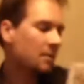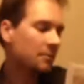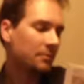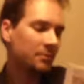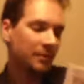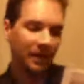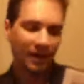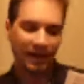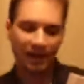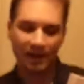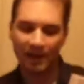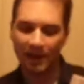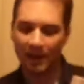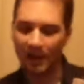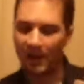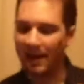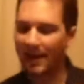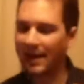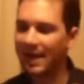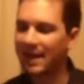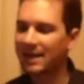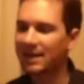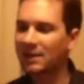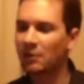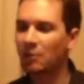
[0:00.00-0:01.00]
But
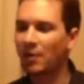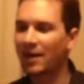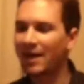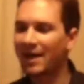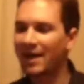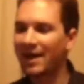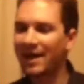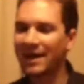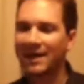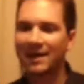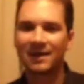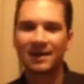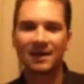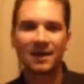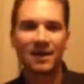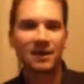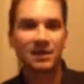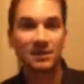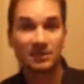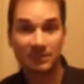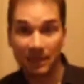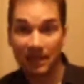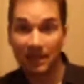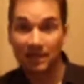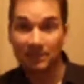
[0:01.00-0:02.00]
anyway,
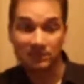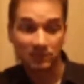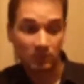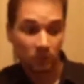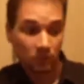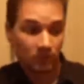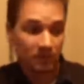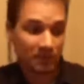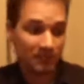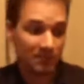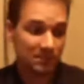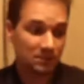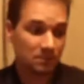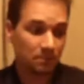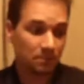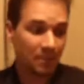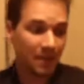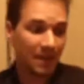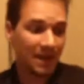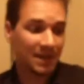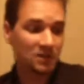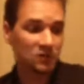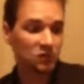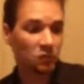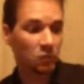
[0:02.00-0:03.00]
yeah, so it is
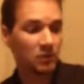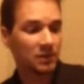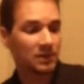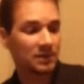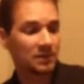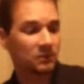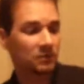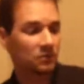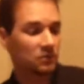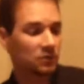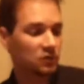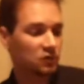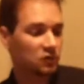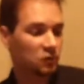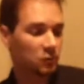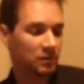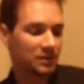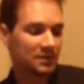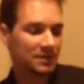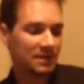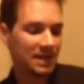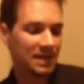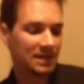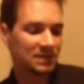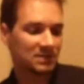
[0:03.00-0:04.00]
May 23rd,
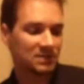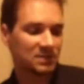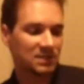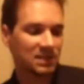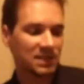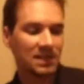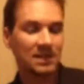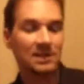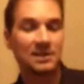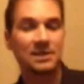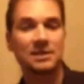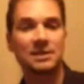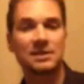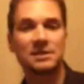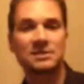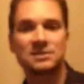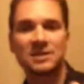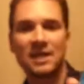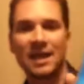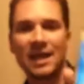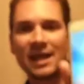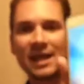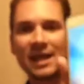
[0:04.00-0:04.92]
2018. It is